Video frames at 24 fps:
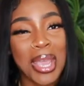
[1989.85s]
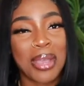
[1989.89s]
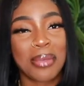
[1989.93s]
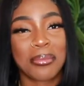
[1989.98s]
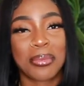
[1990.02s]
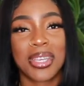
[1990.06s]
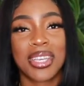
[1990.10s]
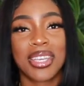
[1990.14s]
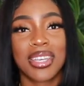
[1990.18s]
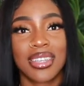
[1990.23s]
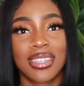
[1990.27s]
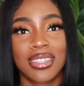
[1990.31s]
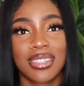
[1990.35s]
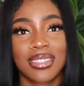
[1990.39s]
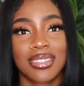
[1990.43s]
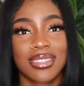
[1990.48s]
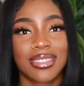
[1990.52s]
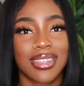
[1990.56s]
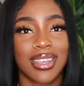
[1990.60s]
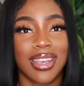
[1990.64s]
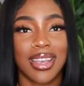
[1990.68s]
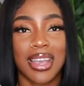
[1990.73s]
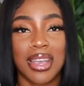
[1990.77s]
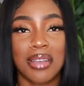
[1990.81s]

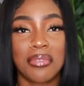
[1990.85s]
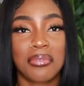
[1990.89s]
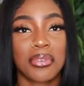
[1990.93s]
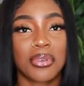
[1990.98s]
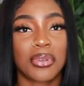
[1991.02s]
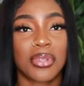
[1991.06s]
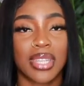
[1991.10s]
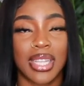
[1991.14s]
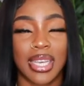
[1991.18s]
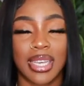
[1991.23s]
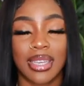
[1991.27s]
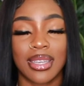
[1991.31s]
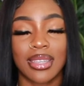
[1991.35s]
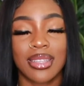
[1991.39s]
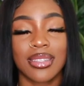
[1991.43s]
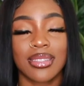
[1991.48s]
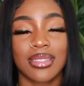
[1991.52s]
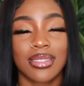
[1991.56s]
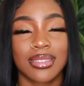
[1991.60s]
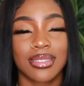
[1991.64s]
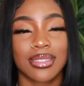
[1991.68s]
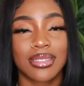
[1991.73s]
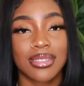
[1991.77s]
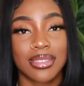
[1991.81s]
because I feel like
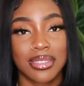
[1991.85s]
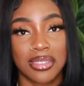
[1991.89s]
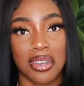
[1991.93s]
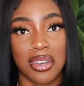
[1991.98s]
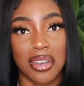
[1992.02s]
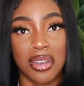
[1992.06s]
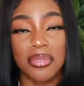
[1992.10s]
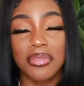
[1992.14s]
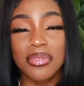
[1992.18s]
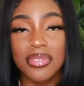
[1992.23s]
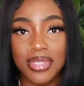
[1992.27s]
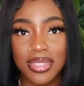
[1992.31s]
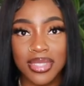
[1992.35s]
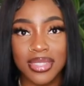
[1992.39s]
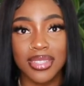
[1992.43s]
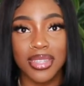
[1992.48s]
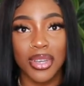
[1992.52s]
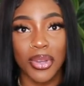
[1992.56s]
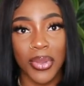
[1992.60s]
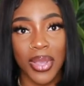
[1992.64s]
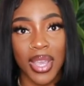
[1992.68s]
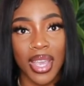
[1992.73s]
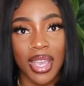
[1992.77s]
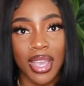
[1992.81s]
stuffed,
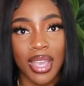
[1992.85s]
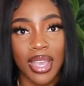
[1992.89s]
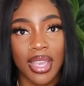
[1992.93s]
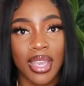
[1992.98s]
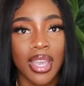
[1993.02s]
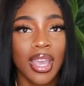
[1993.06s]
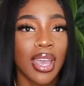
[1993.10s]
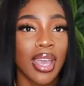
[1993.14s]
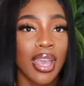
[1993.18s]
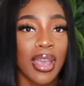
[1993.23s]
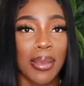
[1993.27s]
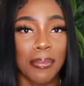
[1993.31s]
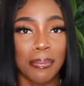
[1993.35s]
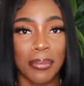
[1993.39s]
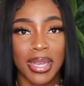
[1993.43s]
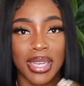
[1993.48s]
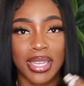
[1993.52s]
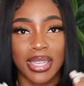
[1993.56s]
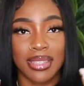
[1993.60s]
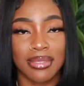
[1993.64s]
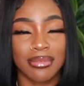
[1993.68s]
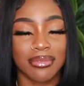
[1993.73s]
okay? Y'all,